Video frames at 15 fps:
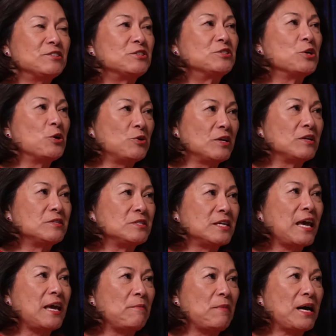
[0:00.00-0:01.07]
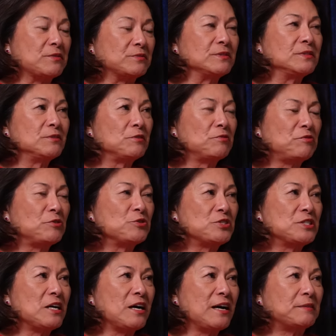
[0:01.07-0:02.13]
sodas came out the
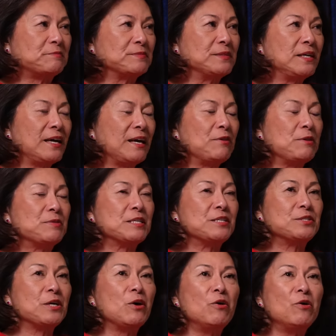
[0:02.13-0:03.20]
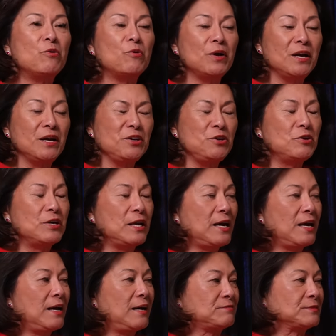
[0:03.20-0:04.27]
first time, everybody says, oh, you can
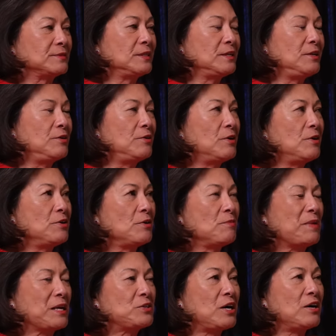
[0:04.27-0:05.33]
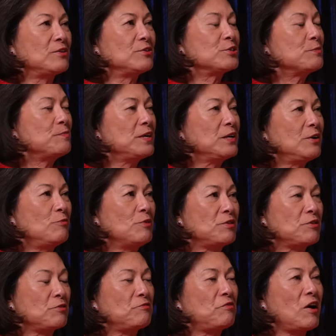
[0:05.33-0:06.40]
have, your McDonald's meal with
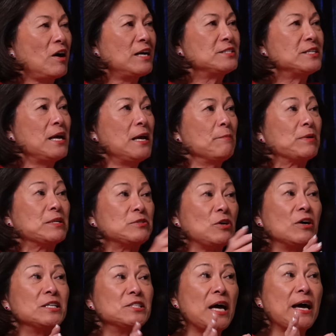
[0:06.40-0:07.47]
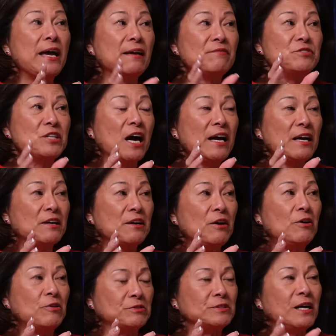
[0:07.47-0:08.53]
your fries, but as long as I have Diet
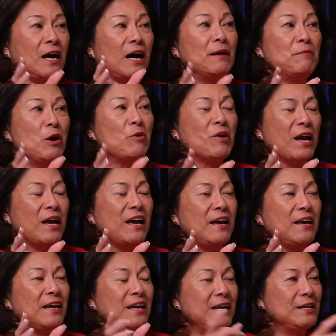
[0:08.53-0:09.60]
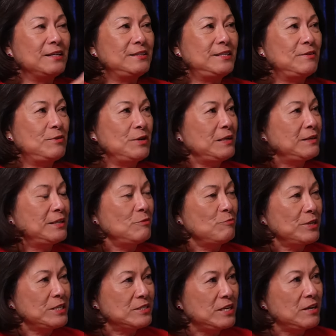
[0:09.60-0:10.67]
Coke, I'm okay. didn't
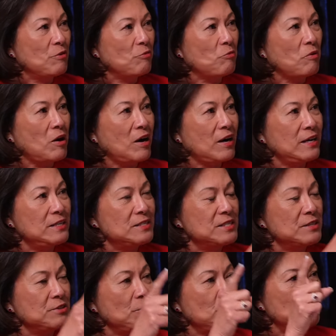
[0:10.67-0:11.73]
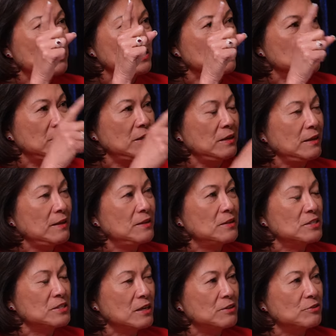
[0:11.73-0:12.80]
we see a rise in the obesity in
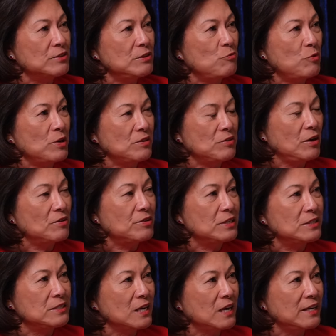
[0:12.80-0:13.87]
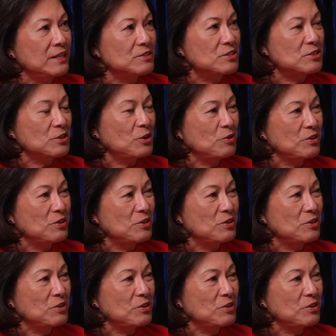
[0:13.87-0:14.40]
this country with all the diet sodas?